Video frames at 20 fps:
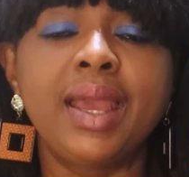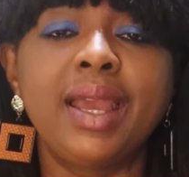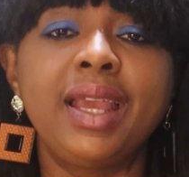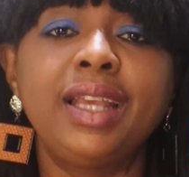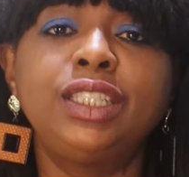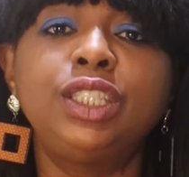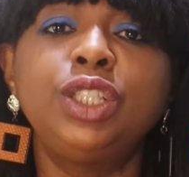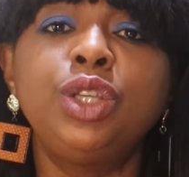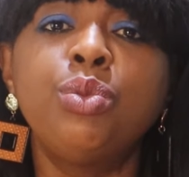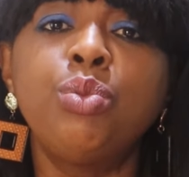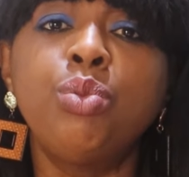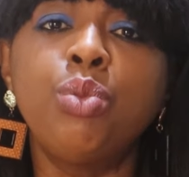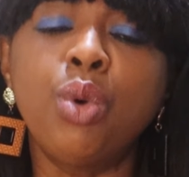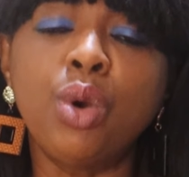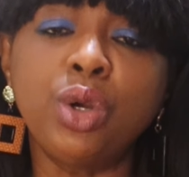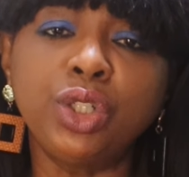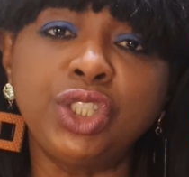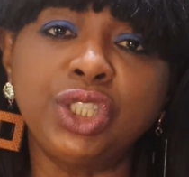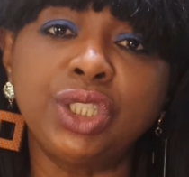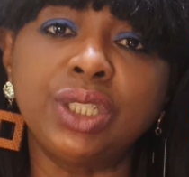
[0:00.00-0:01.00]
is
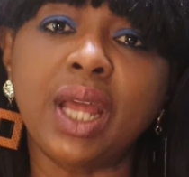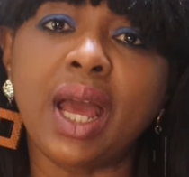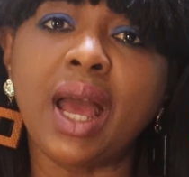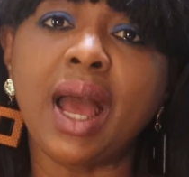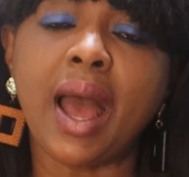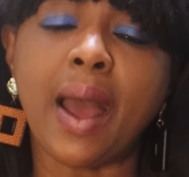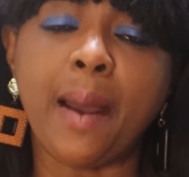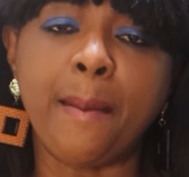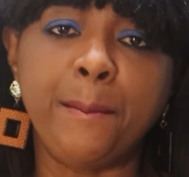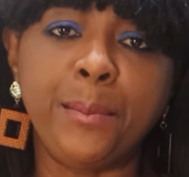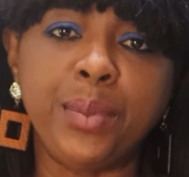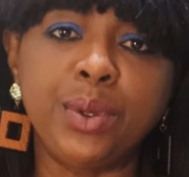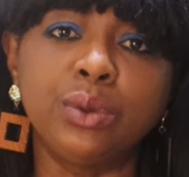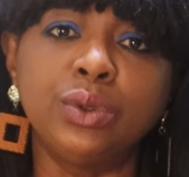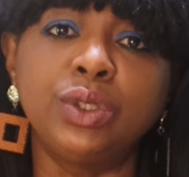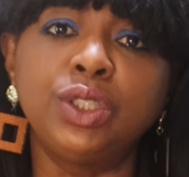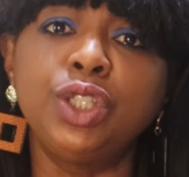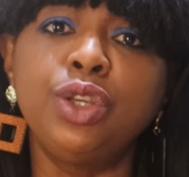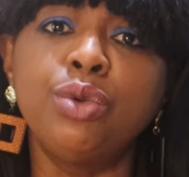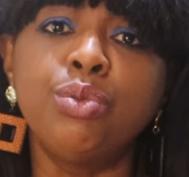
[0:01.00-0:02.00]
emotional
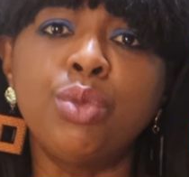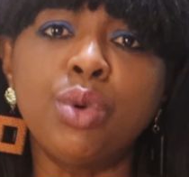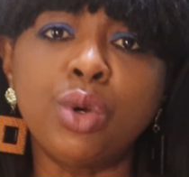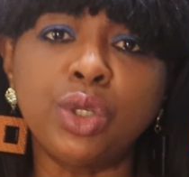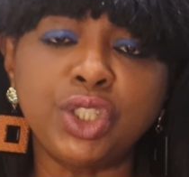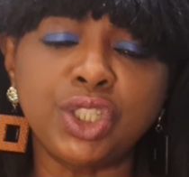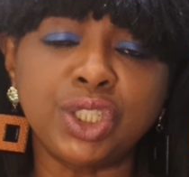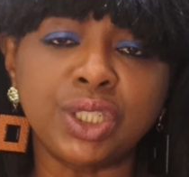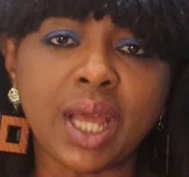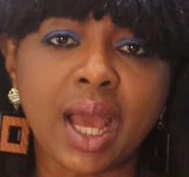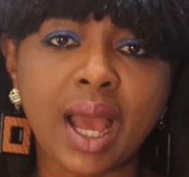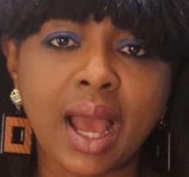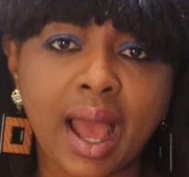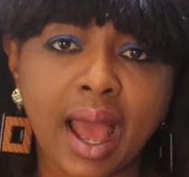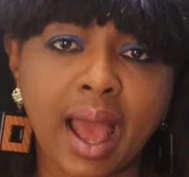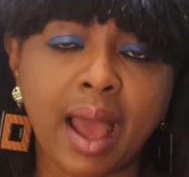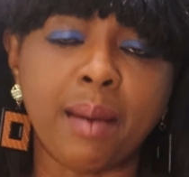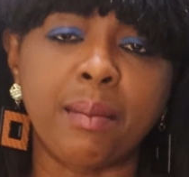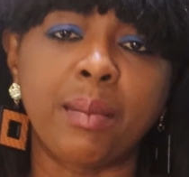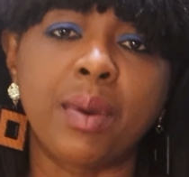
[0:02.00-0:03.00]
abuse, emotional
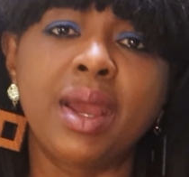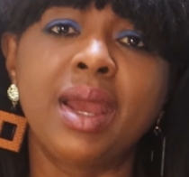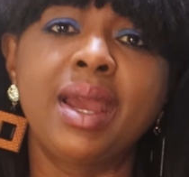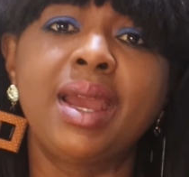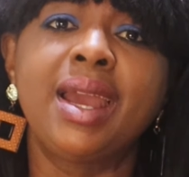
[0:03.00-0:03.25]
harm.